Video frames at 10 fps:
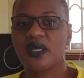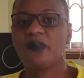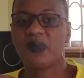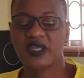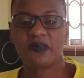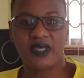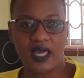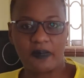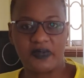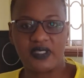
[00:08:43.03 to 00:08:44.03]
make me
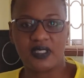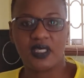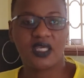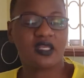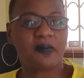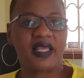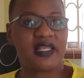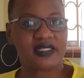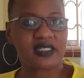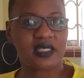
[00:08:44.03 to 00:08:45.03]
happy in my
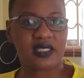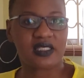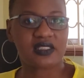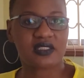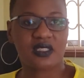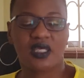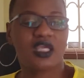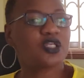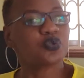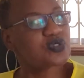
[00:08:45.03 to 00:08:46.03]
later years,
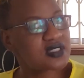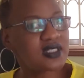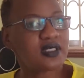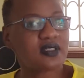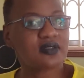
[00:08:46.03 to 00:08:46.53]
it will stick.